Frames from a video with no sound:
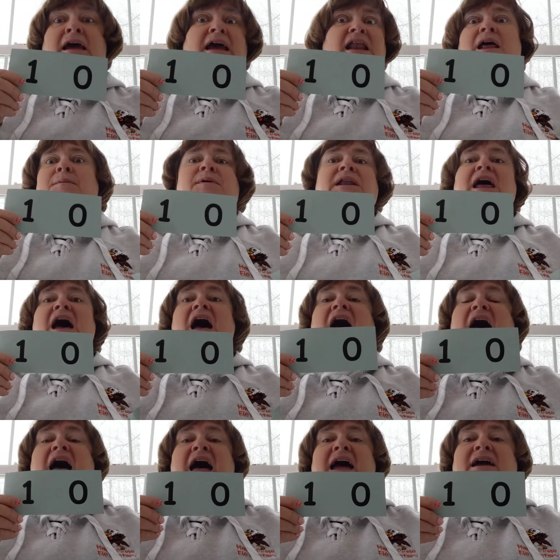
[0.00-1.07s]
and I'm going to
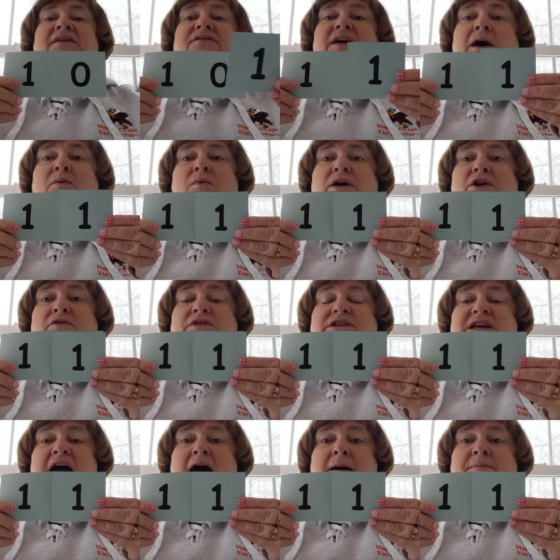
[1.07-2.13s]
hide that 1 over
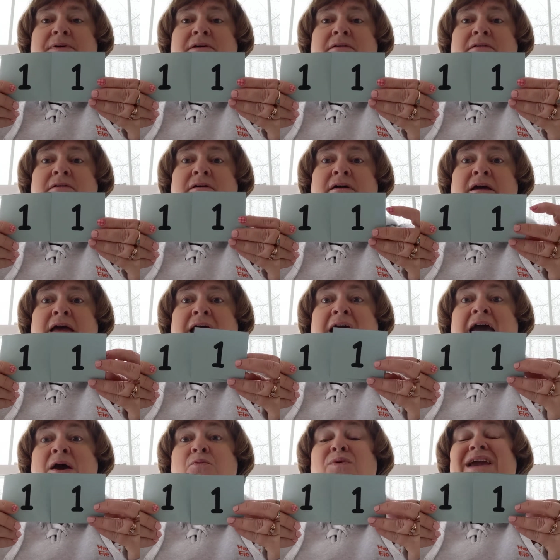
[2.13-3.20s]
top.
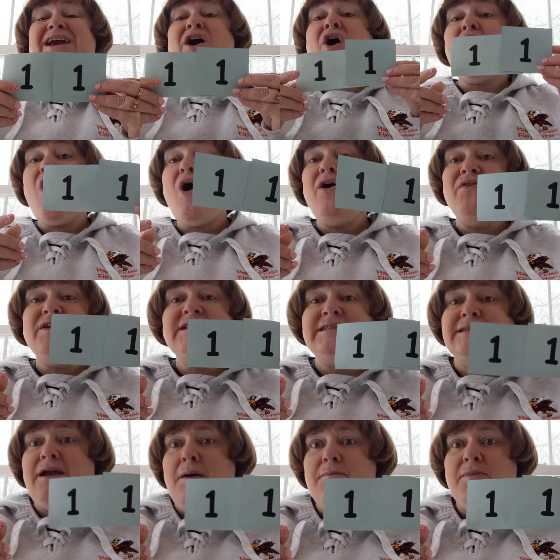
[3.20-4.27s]
We call
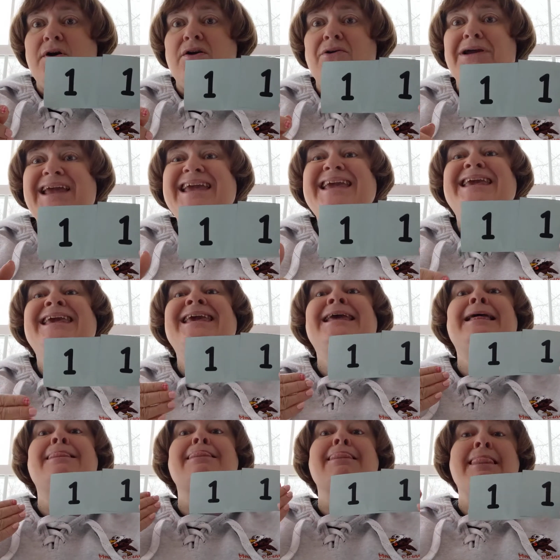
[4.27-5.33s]
this number
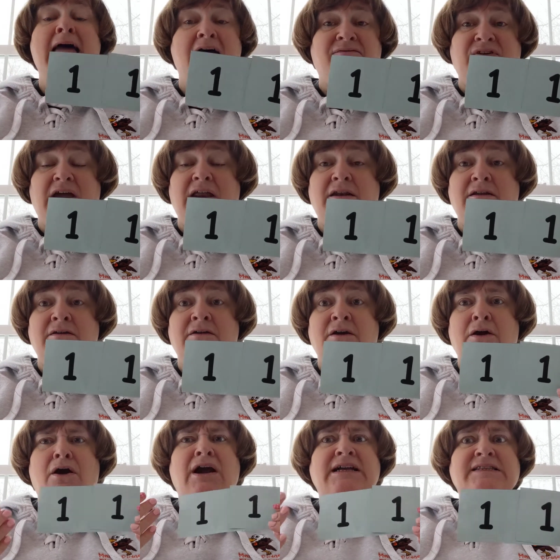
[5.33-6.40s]
11.
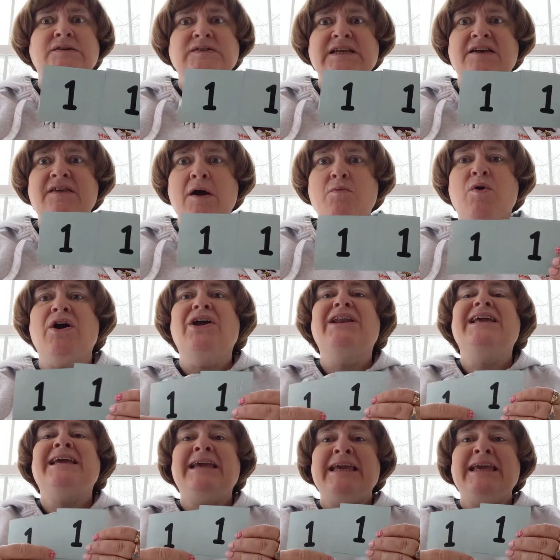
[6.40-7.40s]
All right, so say that word,